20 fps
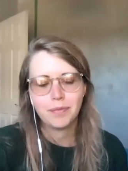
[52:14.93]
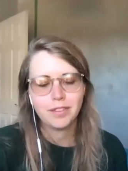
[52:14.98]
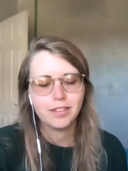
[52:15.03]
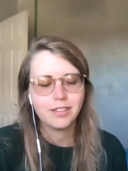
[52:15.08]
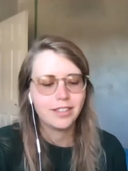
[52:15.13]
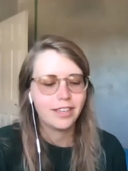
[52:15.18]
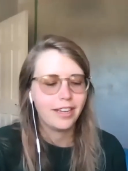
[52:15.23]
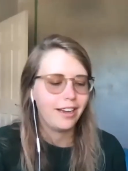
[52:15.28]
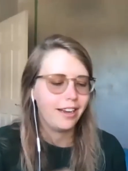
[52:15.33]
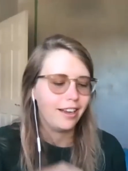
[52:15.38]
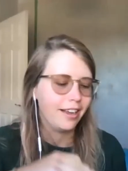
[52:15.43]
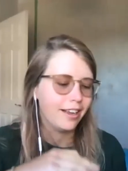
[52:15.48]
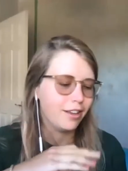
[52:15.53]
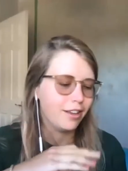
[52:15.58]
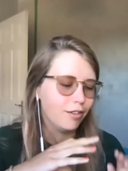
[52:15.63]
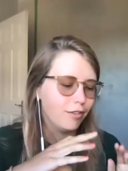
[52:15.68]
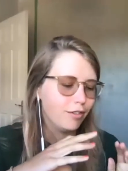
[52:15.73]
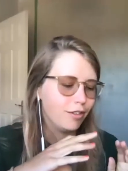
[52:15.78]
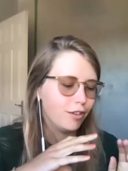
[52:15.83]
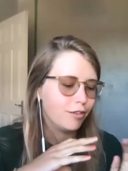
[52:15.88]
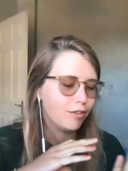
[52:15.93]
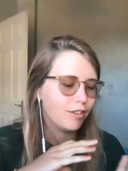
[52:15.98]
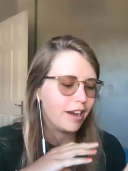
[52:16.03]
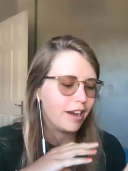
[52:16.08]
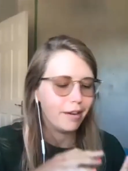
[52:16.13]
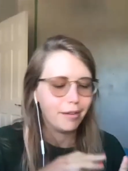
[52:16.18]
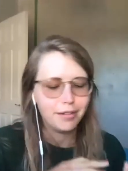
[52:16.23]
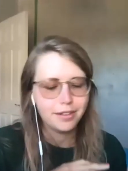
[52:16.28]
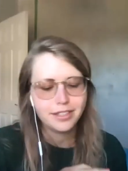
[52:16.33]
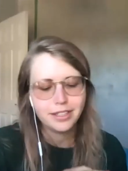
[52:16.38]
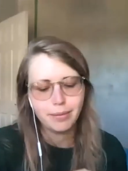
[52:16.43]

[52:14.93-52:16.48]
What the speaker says: say like you found